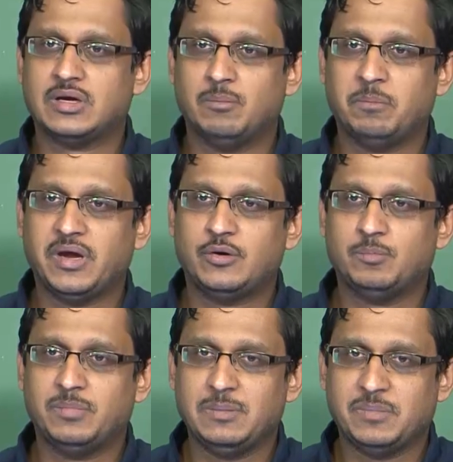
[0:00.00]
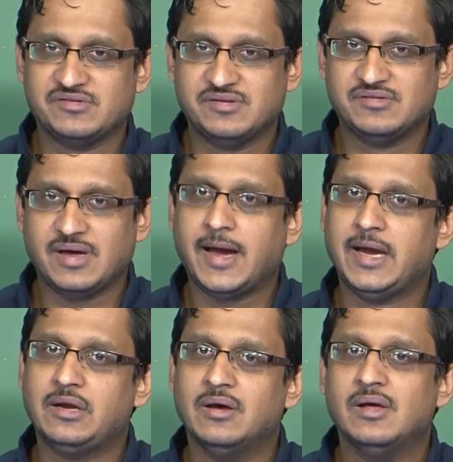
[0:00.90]
compared to B person's
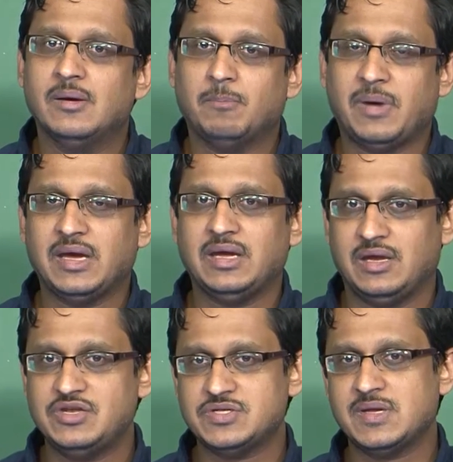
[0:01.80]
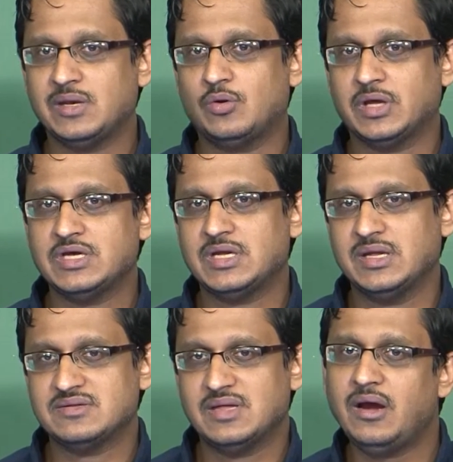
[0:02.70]
height, my engineering notation
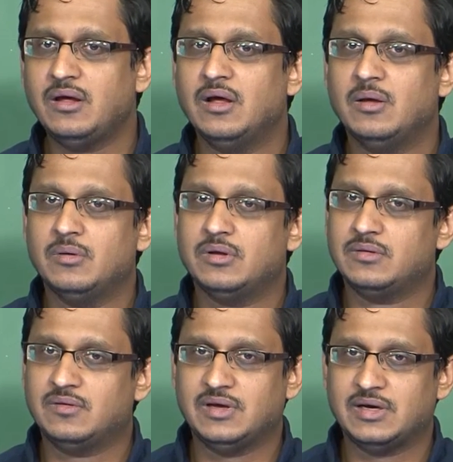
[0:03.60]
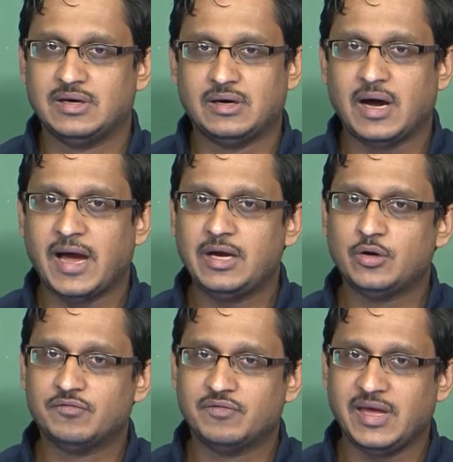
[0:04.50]
is that the height
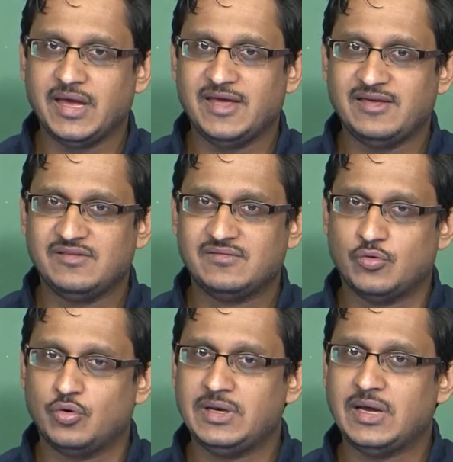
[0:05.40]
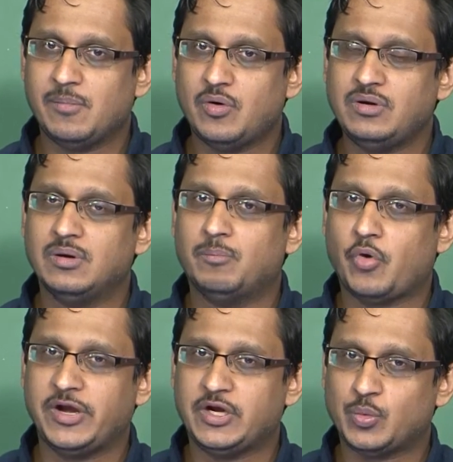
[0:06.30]
of A is only about
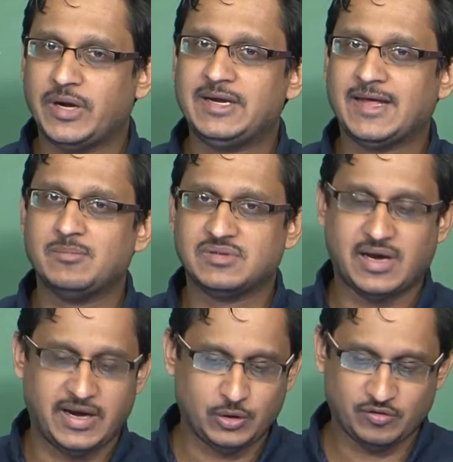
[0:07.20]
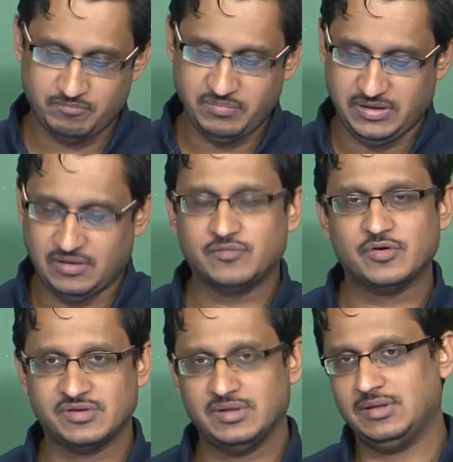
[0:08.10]
0.1 times the height of B. Of
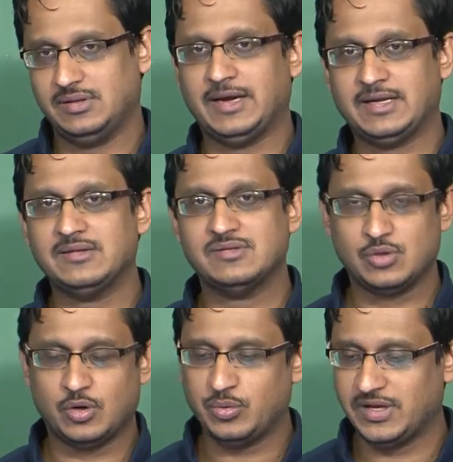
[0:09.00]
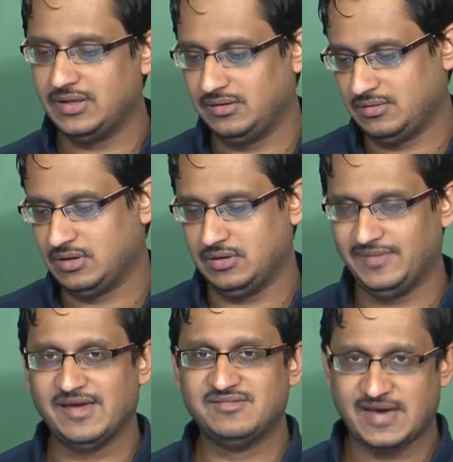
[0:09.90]
course, that case is not very
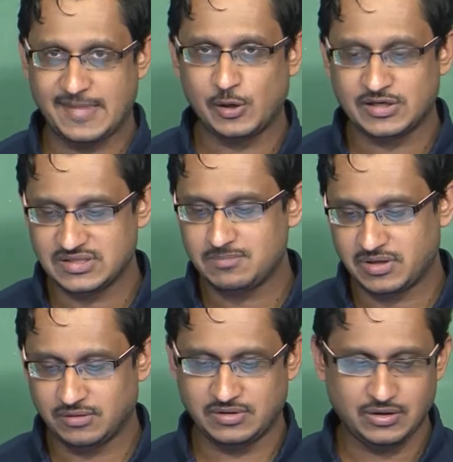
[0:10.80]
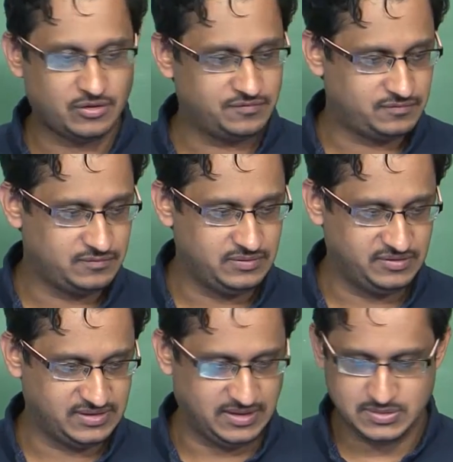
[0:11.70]
nice analogy, but you think of
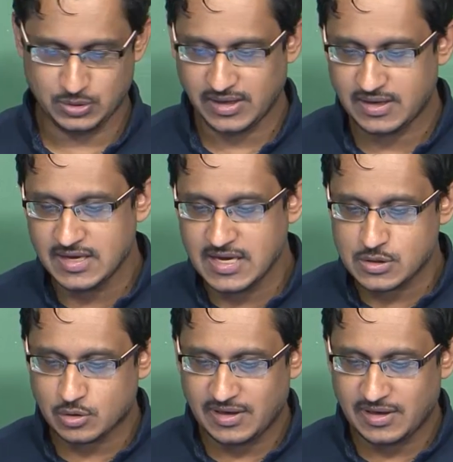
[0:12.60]
this case. Okay. So,